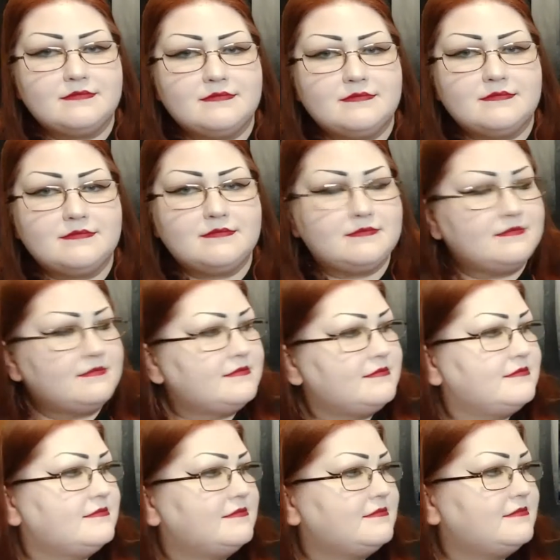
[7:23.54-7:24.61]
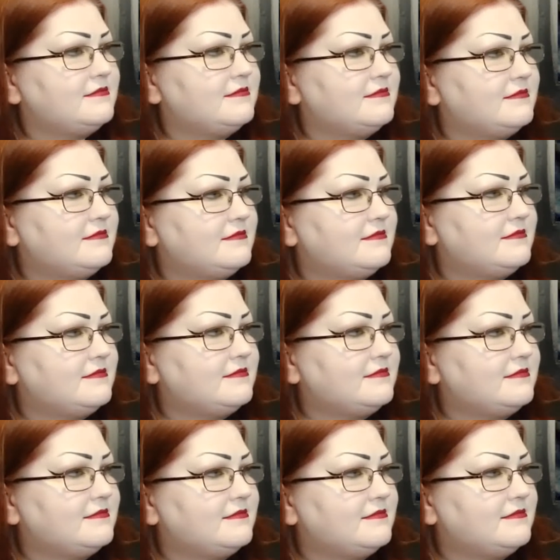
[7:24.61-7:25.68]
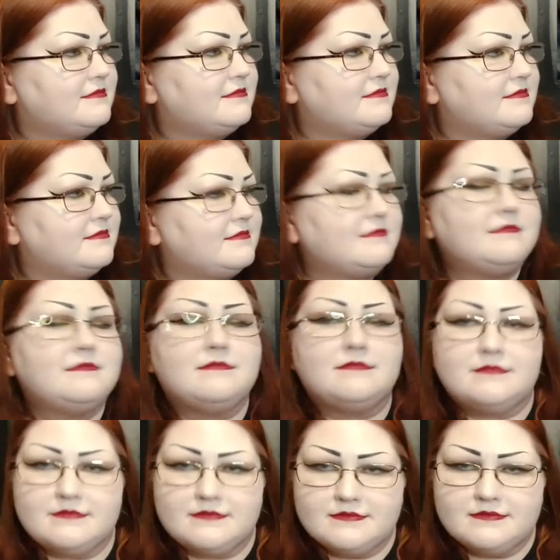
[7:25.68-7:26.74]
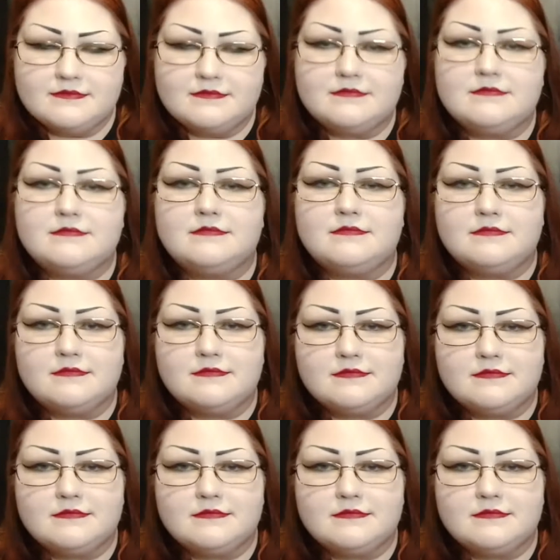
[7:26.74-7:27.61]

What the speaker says: [no speech]